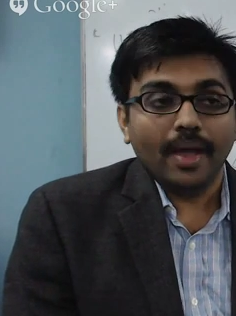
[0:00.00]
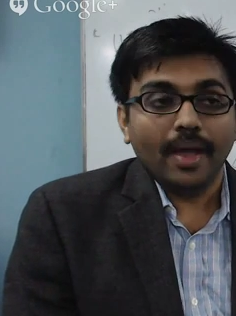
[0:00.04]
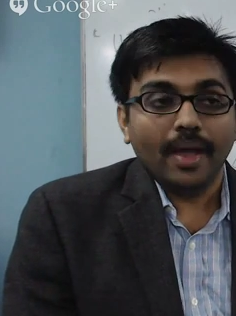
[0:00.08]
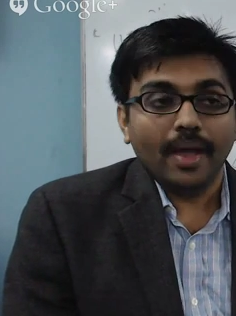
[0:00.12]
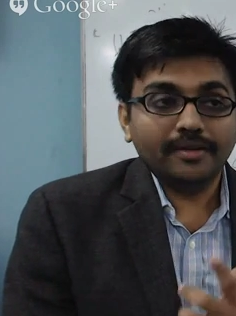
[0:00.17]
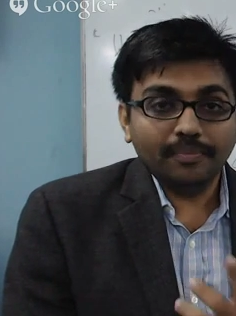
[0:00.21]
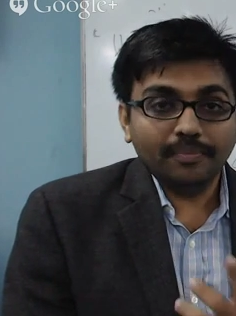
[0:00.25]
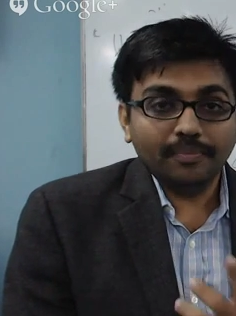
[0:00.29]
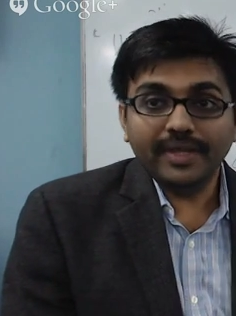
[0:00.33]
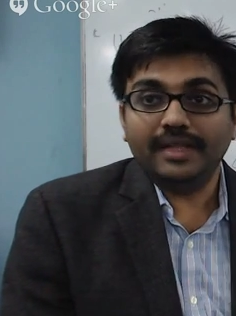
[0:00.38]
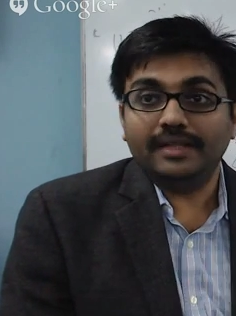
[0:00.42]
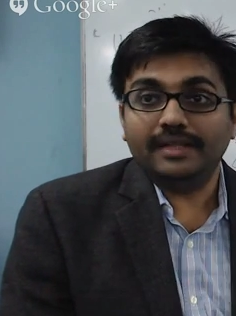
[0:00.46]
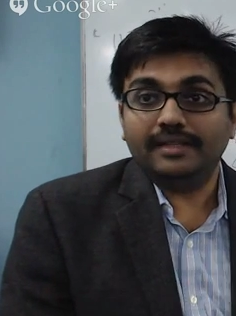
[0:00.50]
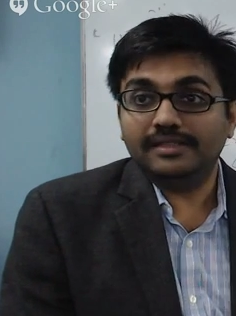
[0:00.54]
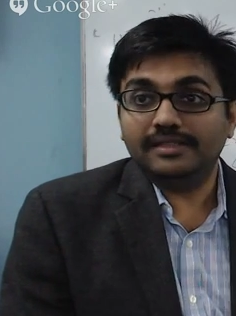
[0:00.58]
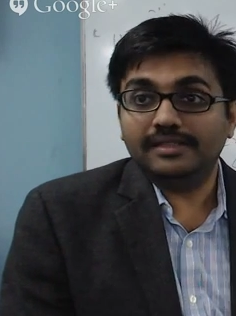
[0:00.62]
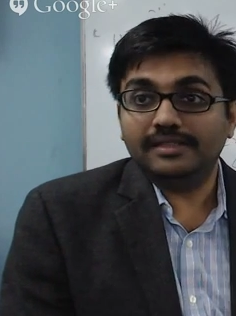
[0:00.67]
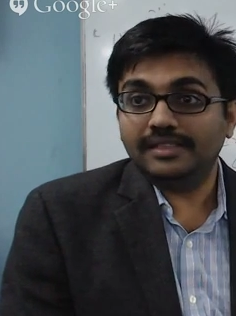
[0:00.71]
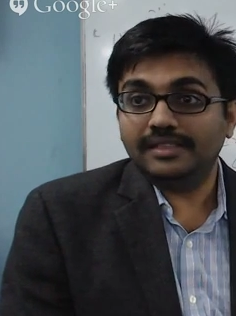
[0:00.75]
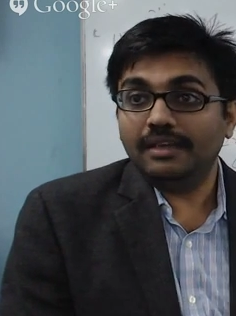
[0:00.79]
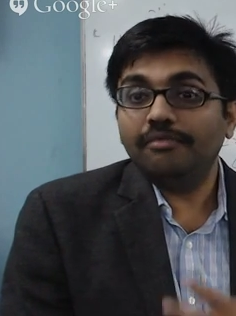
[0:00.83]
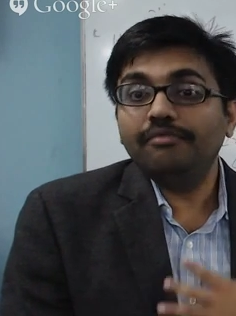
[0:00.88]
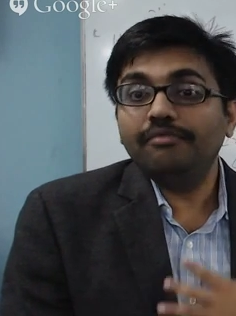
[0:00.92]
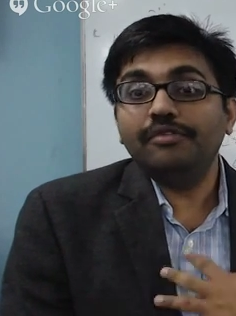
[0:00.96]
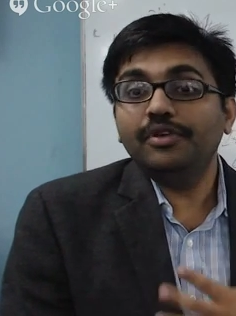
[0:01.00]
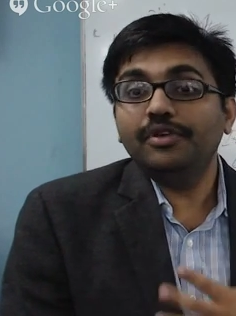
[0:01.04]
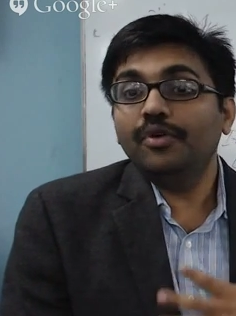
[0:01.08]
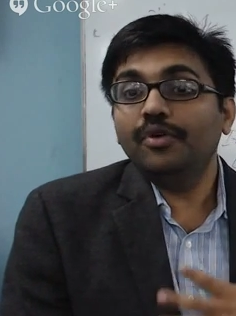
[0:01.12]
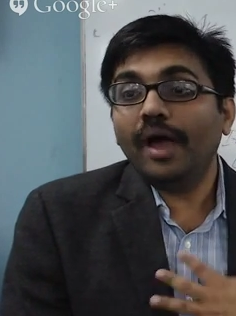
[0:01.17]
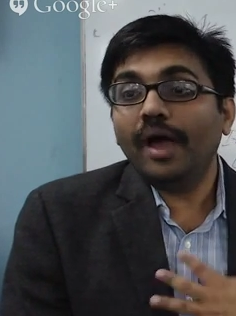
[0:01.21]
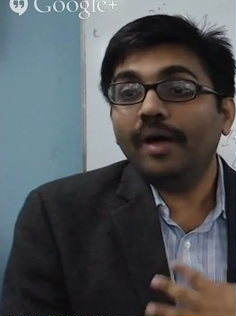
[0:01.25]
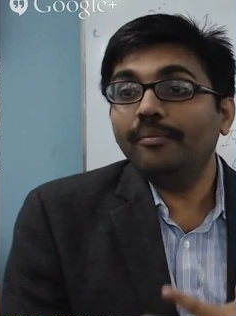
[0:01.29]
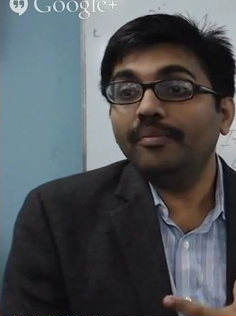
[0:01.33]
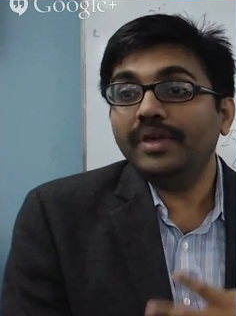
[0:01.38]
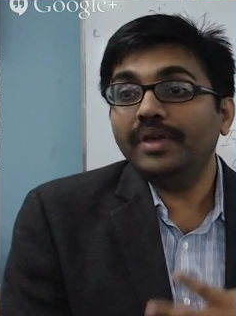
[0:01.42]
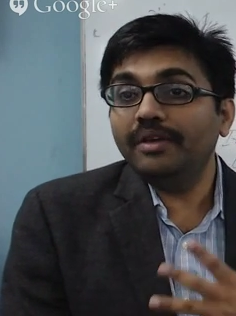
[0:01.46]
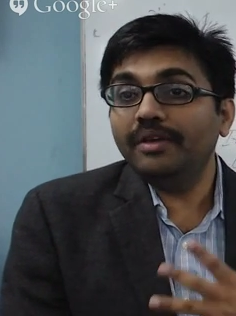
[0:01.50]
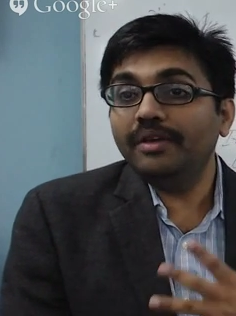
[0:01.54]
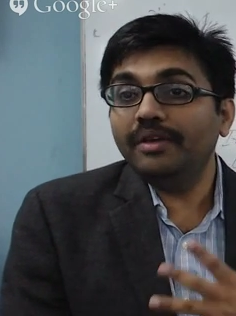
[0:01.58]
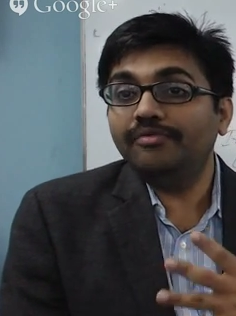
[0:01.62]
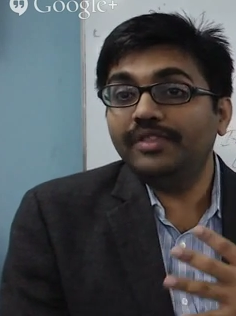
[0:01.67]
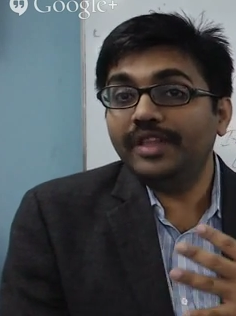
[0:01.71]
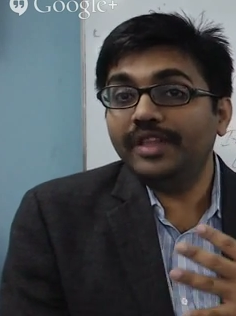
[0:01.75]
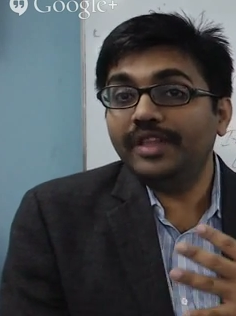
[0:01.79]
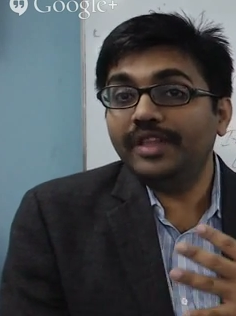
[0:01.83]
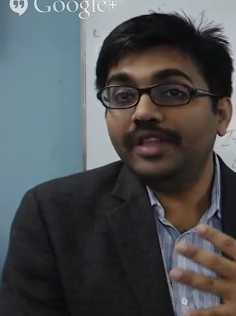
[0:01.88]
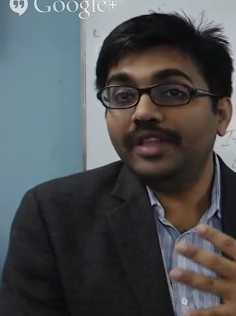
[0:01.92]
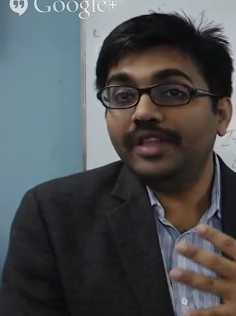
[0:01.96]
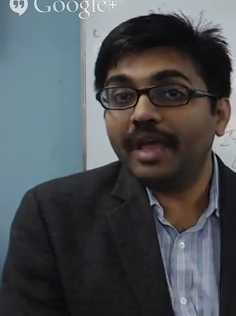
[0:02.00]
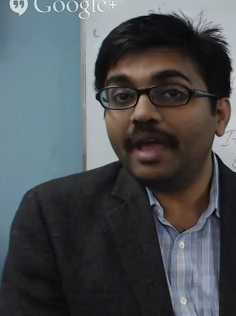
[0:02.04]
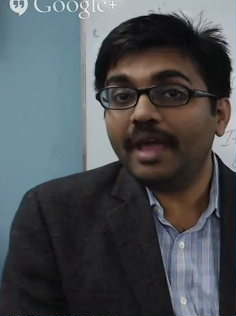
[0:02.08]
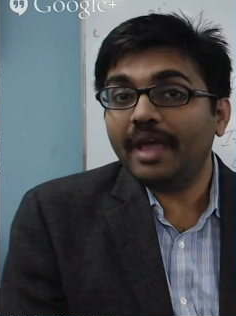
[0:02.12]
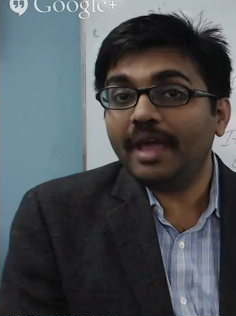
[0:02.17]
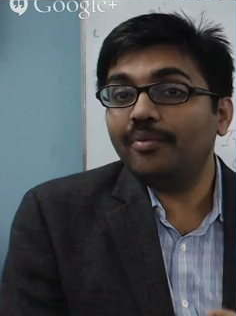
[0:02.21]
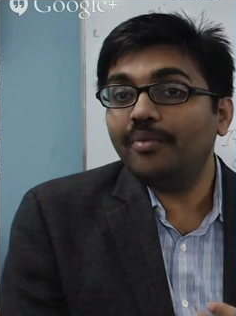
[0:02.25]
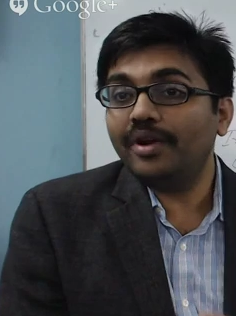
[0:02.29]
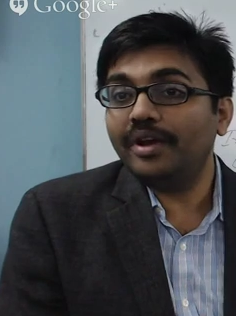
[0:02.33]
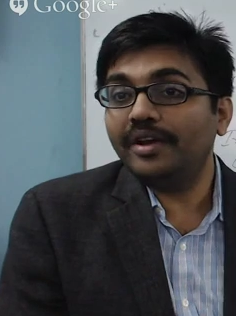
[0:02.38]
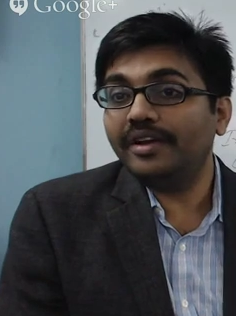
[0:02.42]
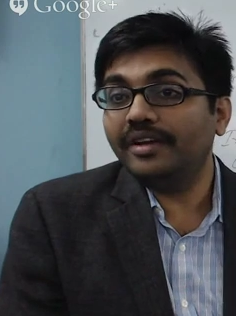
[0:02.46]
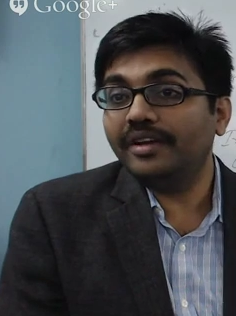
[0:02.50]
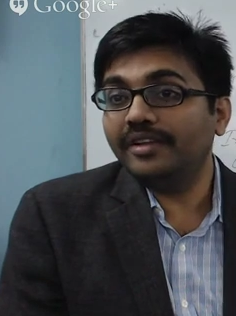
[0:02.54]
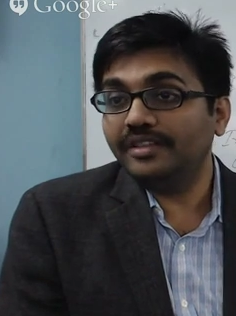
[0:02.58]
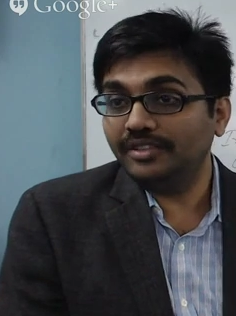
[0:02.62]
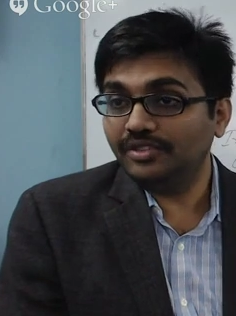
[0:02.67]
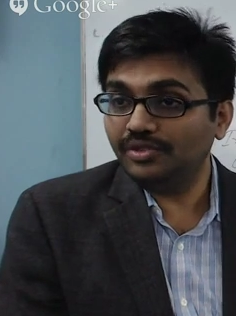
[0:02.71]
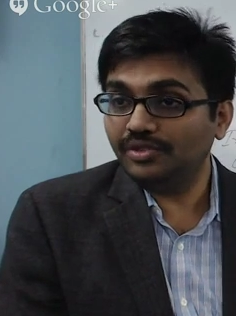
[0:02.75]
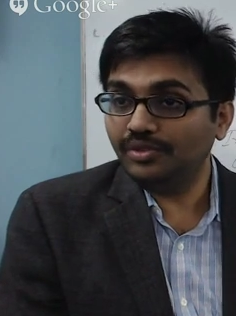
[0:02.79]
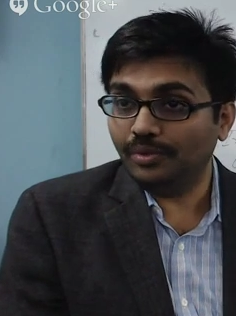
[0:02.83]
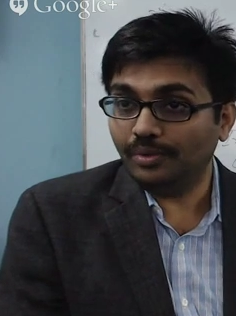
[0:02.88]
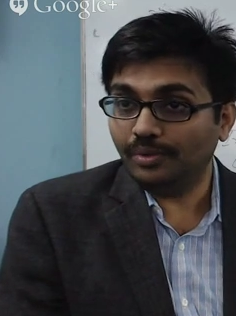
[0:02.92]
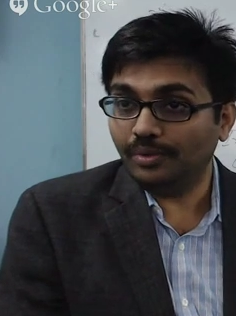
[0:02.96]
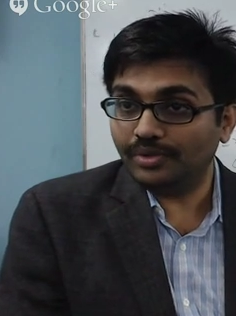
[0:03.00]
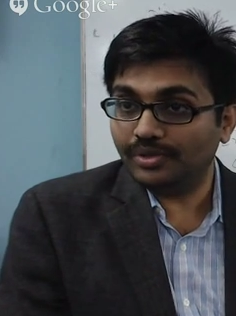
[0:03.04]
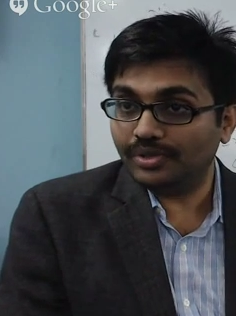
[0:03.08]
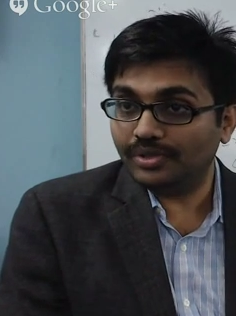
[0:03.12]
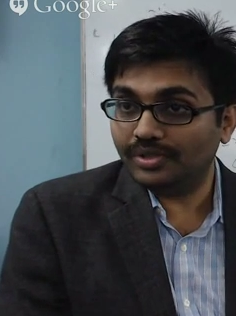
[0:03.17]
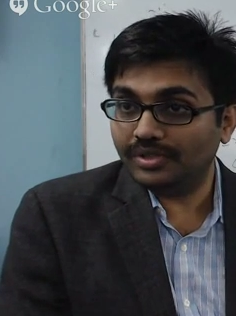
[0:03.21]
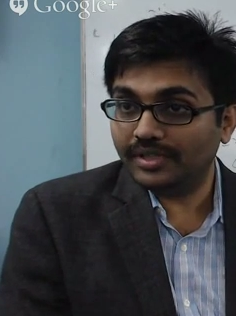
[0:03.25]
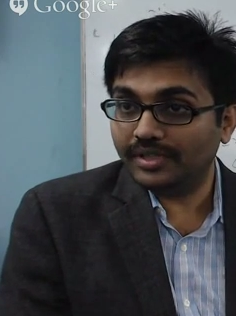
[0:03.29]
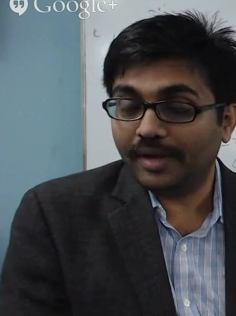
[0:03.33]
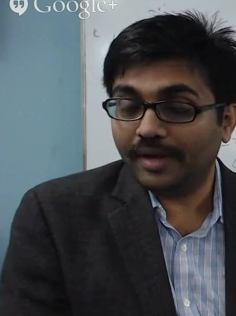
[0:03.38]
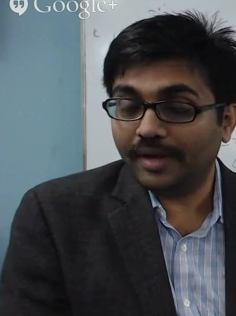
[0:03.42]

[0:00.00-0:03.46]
It means if they have formulated these rules,